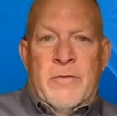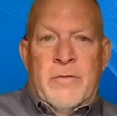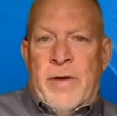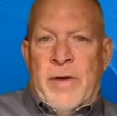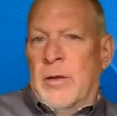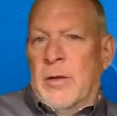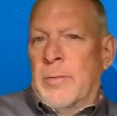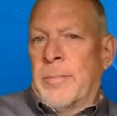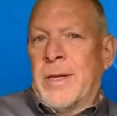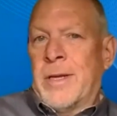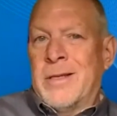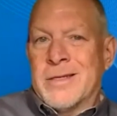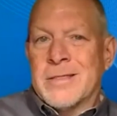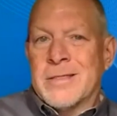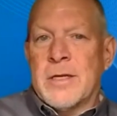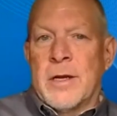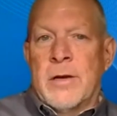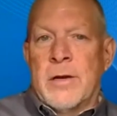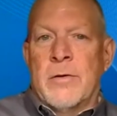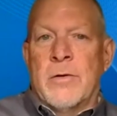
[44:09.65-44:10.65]

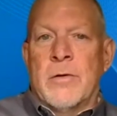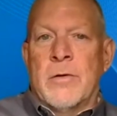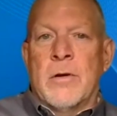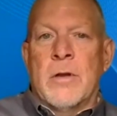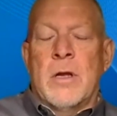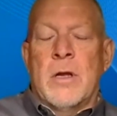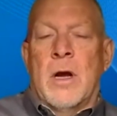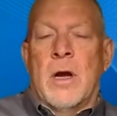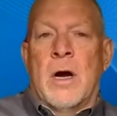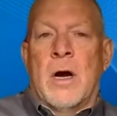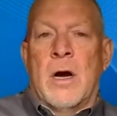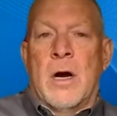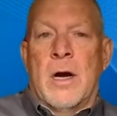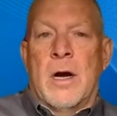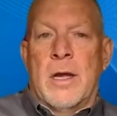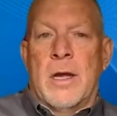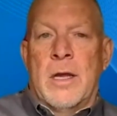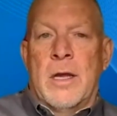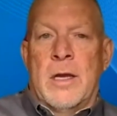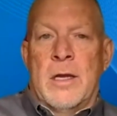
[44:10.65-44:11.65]
developing the standard
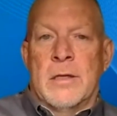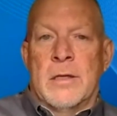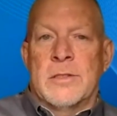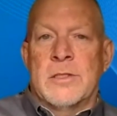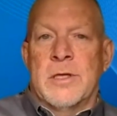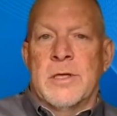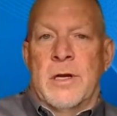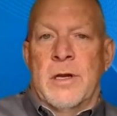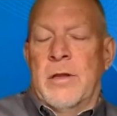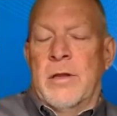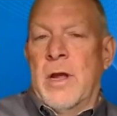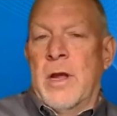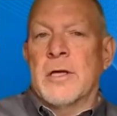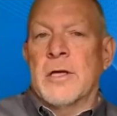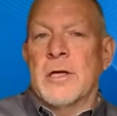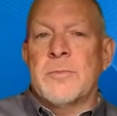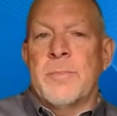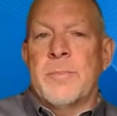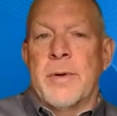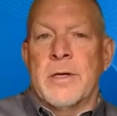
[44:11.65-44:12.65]
and setting
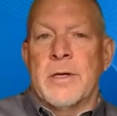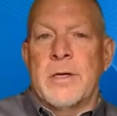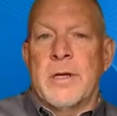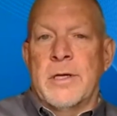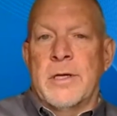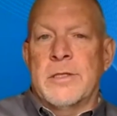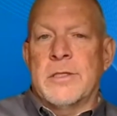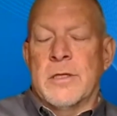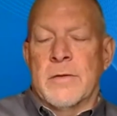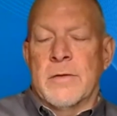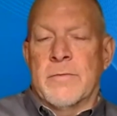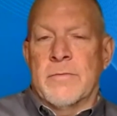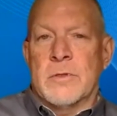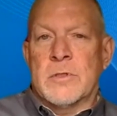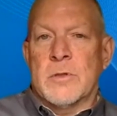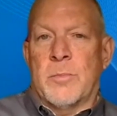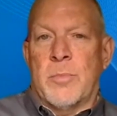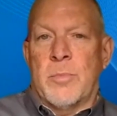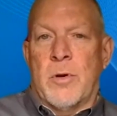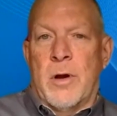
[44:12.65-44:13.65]
the expectation
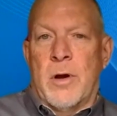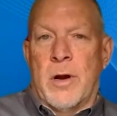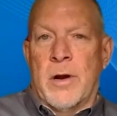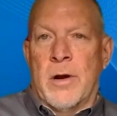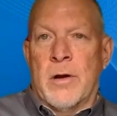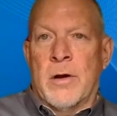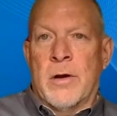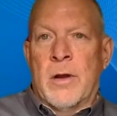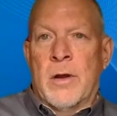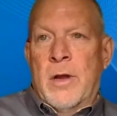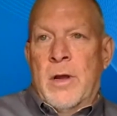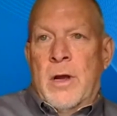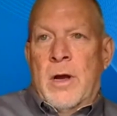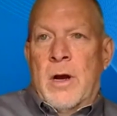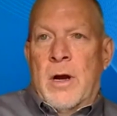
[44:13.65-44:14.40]
of the supplier